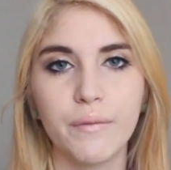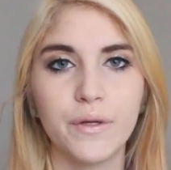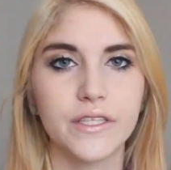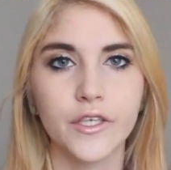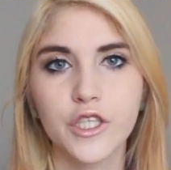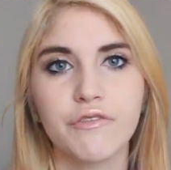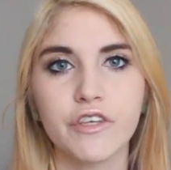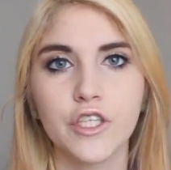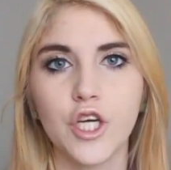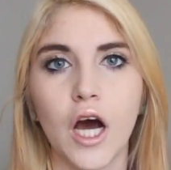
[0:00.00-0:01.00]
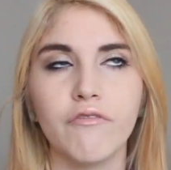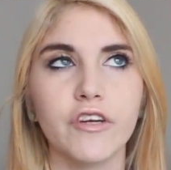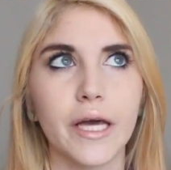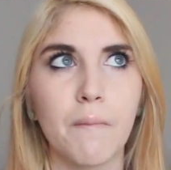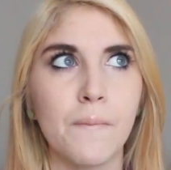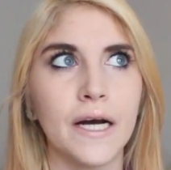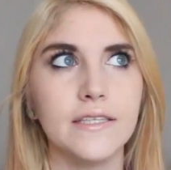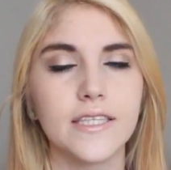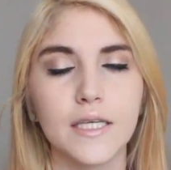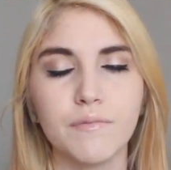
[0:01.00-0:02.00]
I've been searching for a job for like
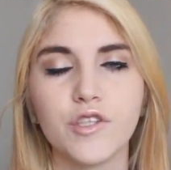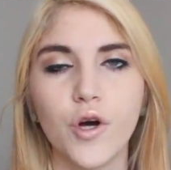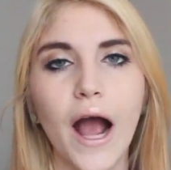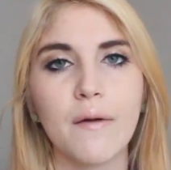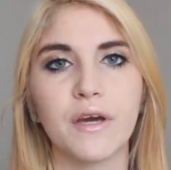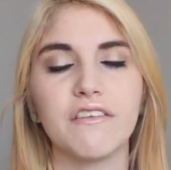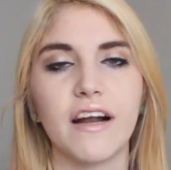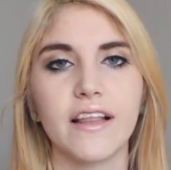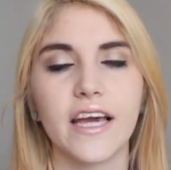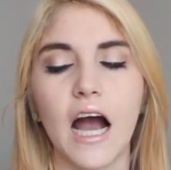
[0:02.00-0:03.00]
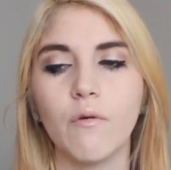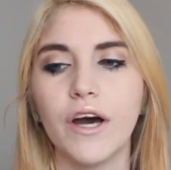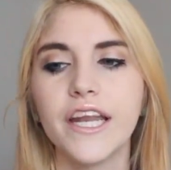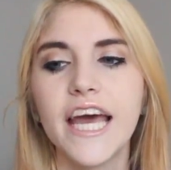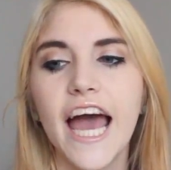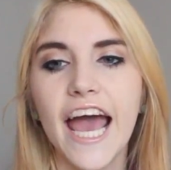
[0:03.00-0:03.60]
months, and I'm so happy I finally got one.